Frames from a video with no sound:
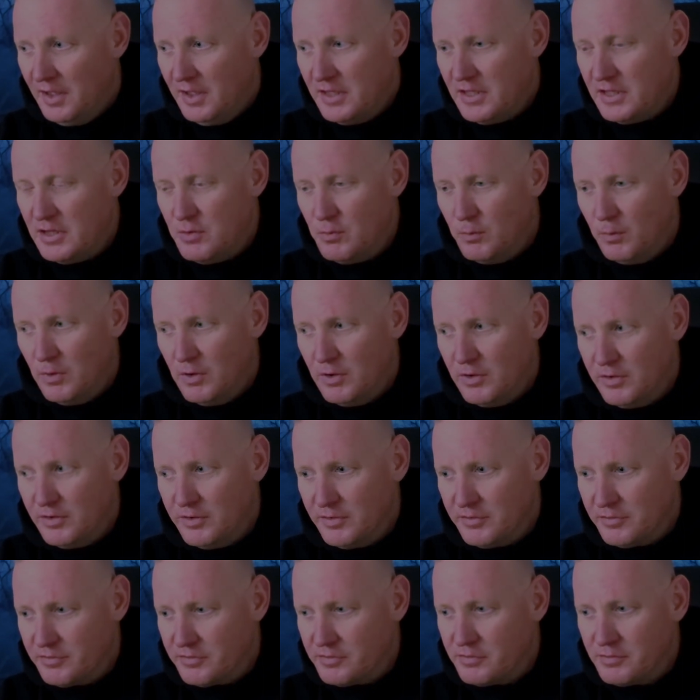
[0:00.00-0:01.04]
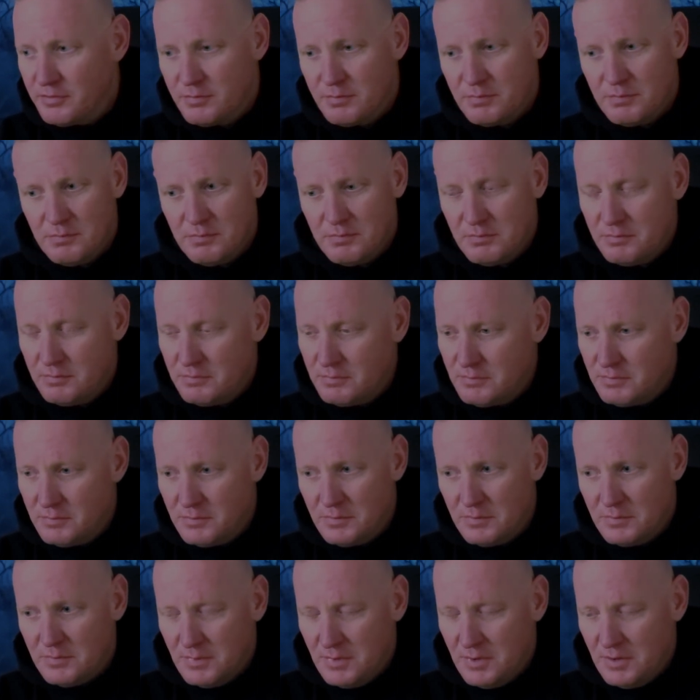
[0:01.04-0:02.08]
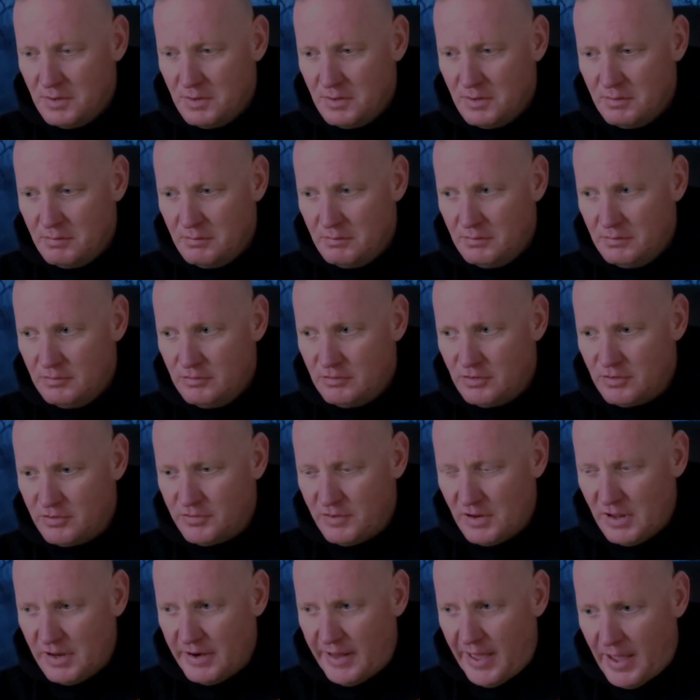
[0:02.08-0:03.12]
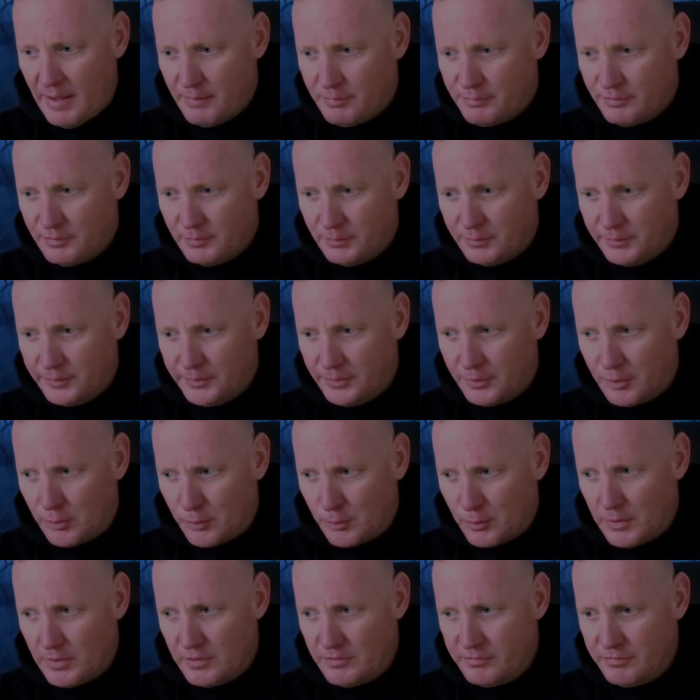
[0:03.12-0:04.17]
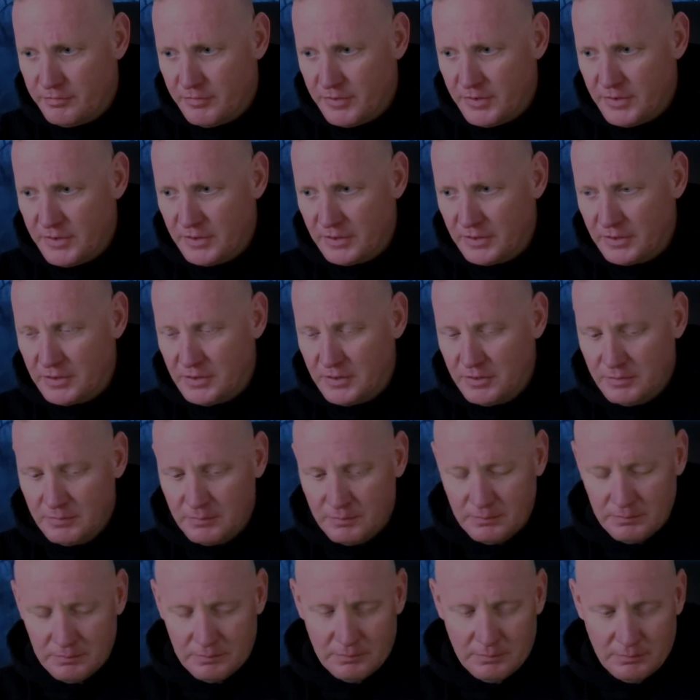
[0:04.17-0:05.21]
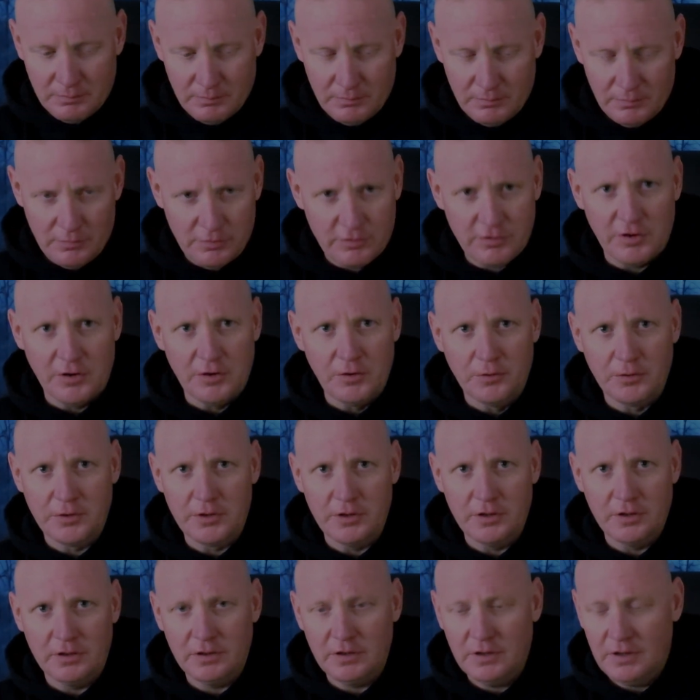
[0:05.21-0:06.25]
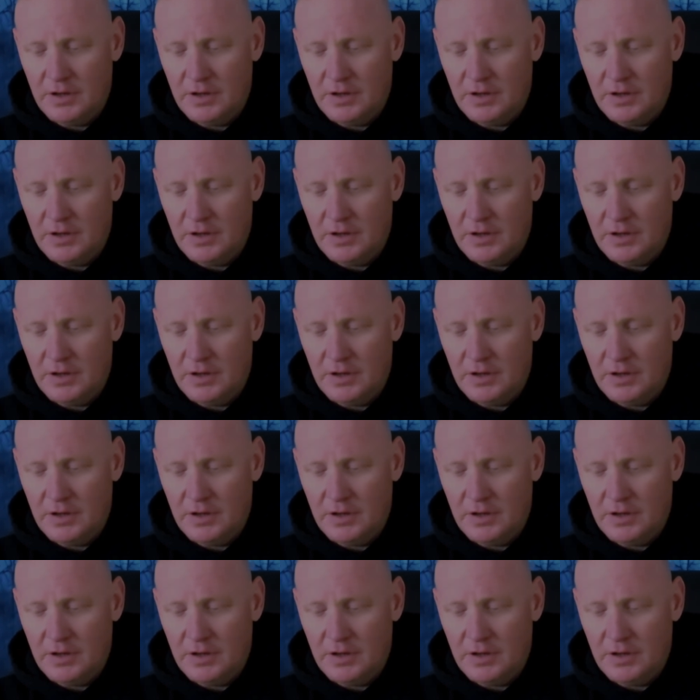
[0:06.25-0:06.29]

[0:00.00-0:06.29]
He was just an absolutely horrific serial killer.